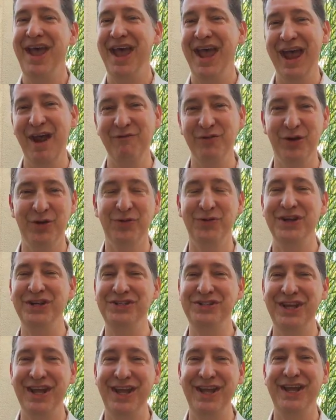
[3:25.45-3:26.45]
have a
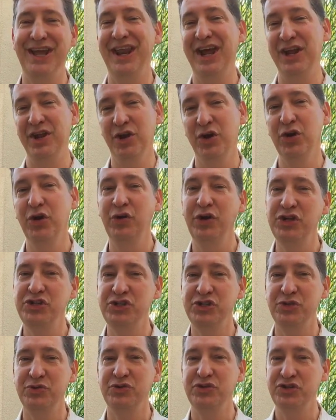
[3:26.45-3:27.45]
great day, and I
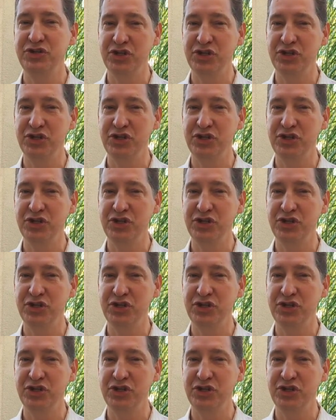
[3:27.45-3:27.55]
encourage you